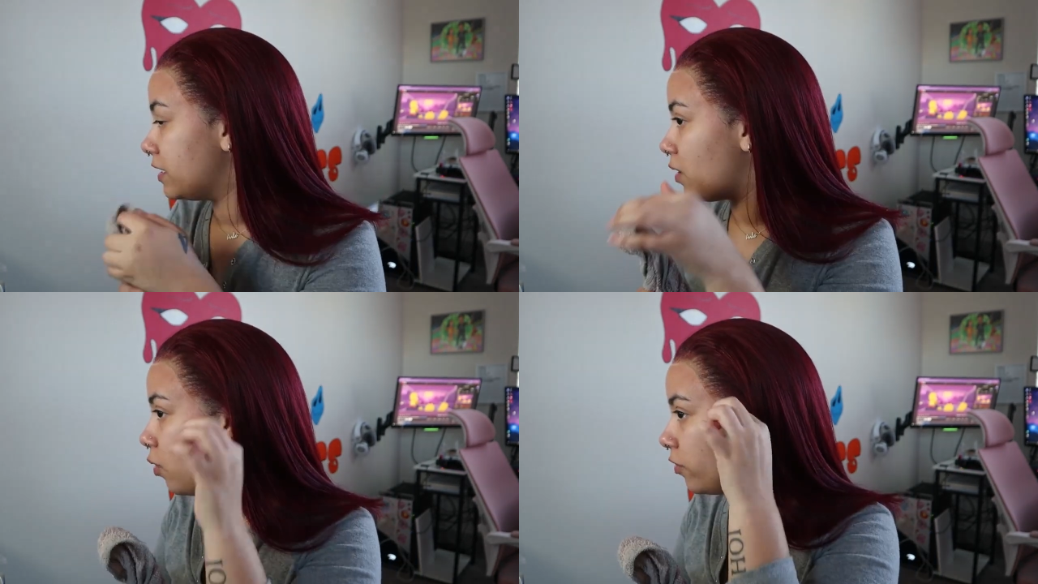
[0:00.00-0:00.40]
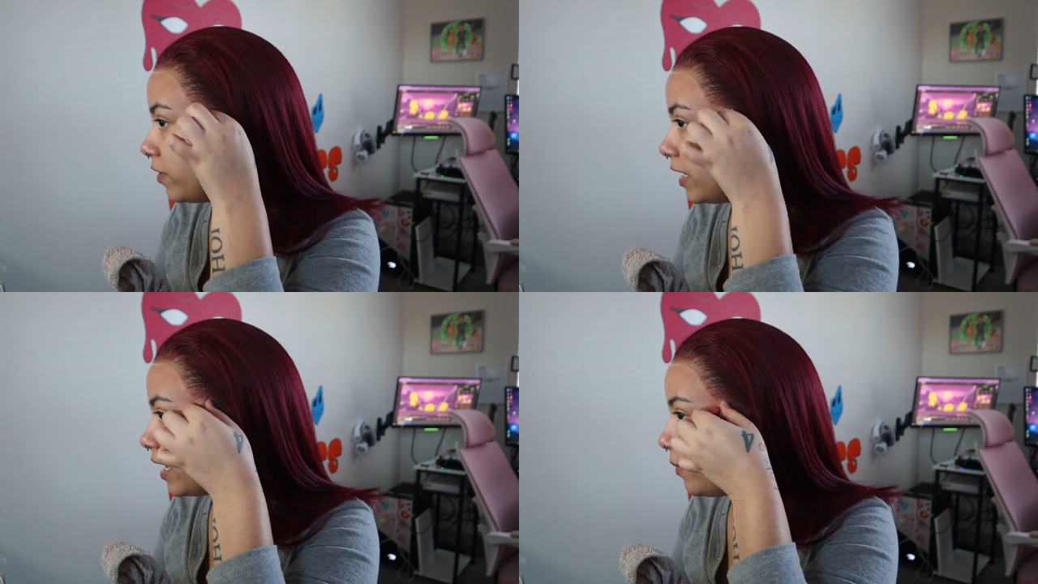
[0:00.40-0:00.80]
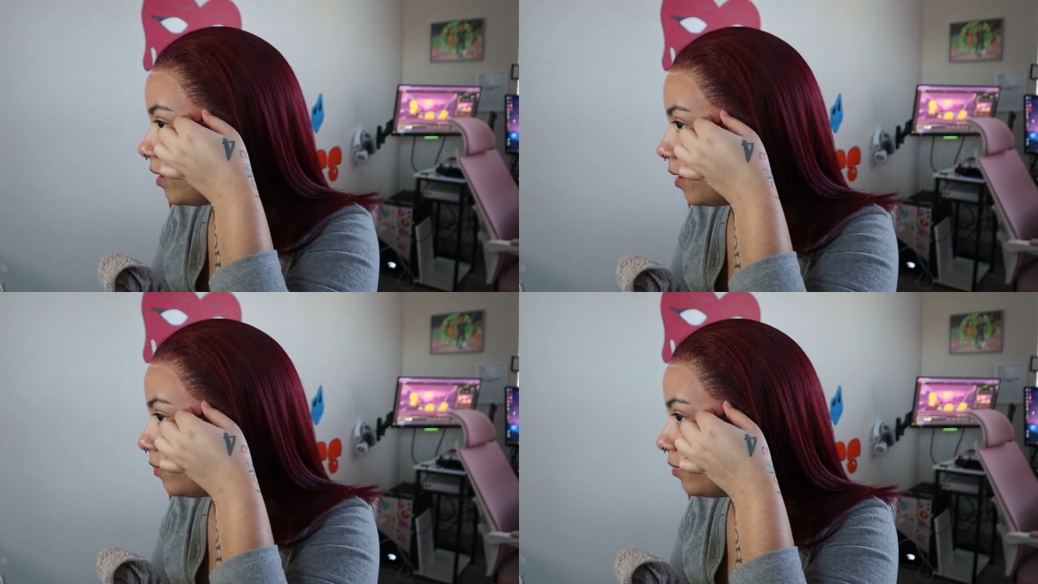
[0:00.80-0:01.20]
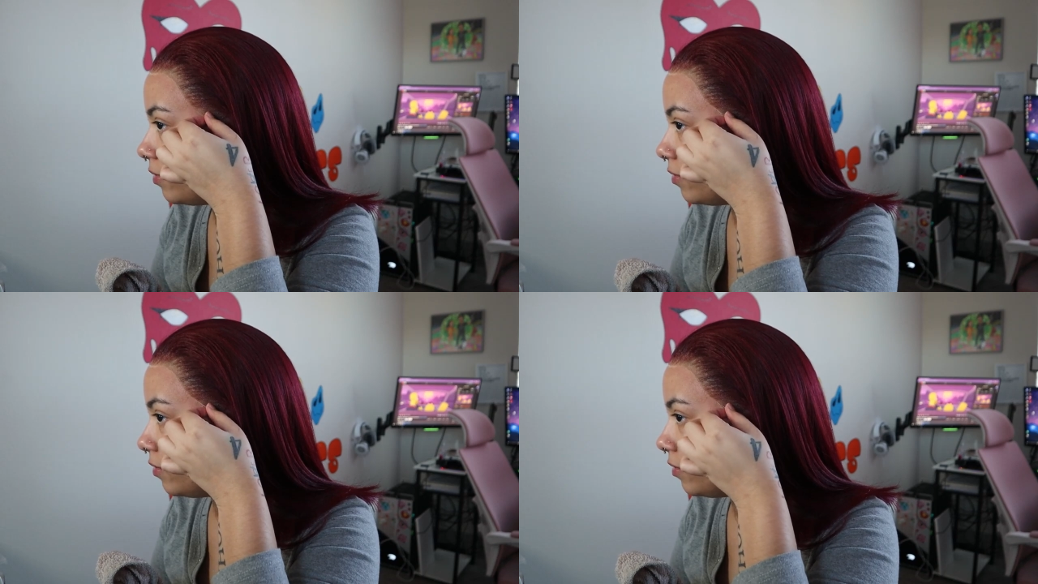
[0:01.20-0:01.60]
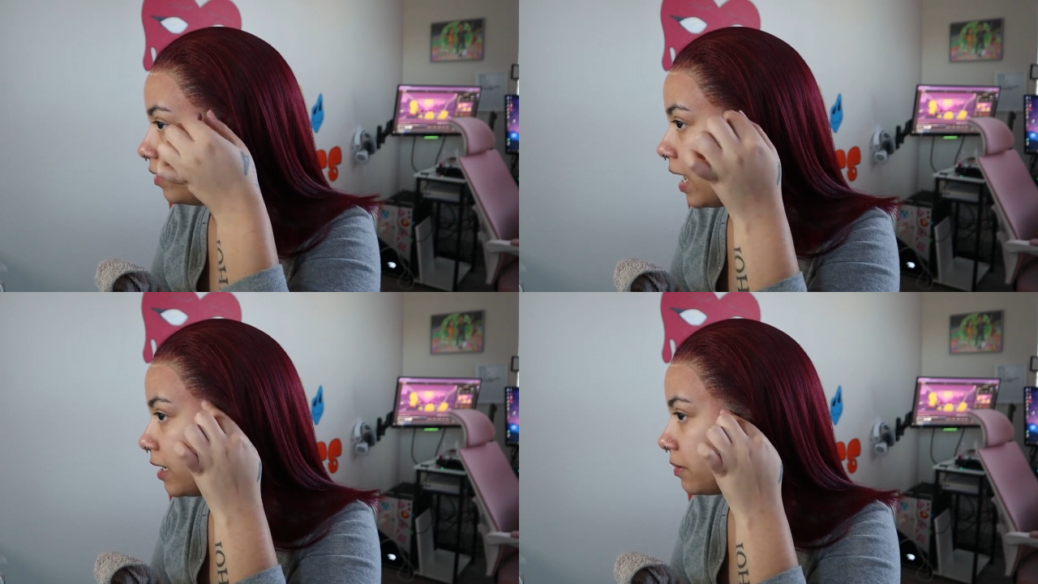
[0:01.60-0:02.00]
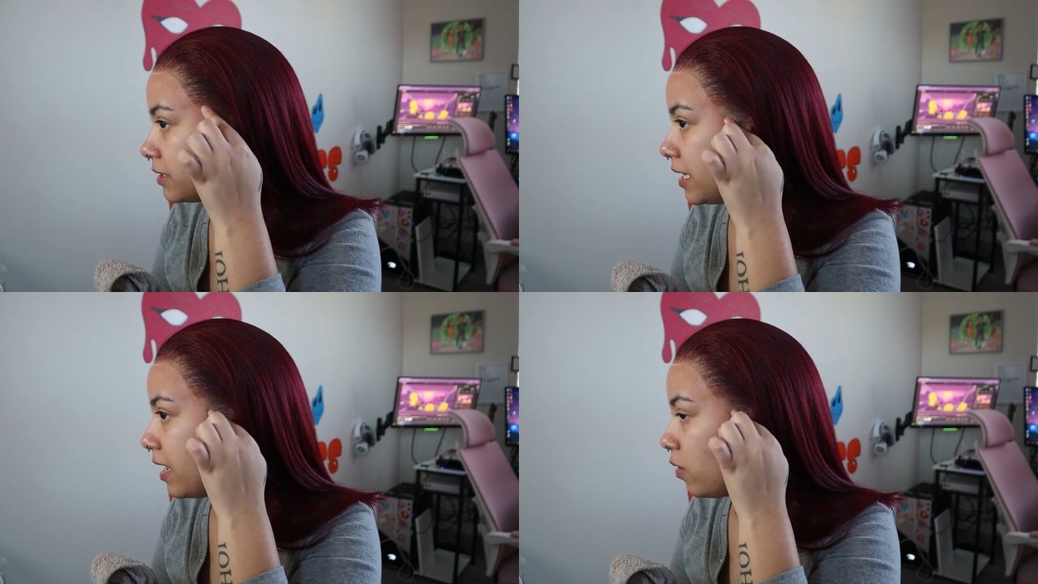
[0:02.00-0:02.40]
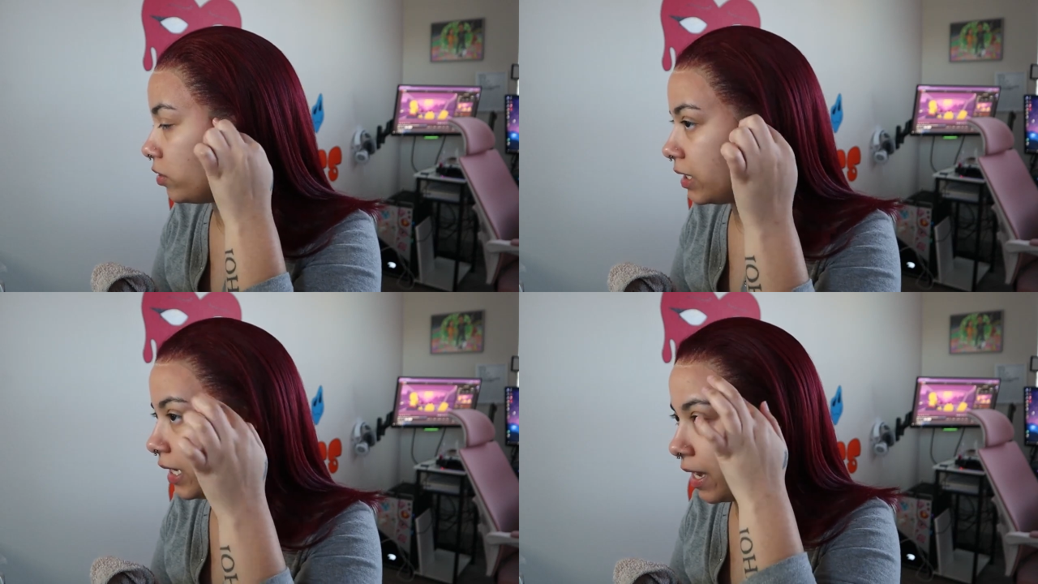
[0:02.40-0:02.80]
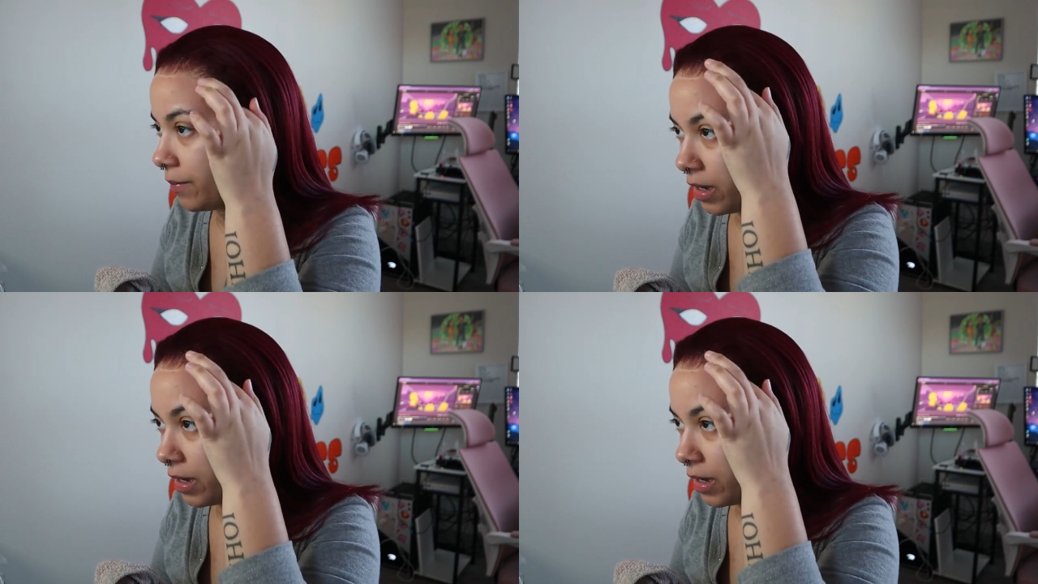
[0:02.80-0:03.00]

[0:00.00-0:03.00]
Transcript: this whole thing came up. Yeah, I was gonna say that whole thing came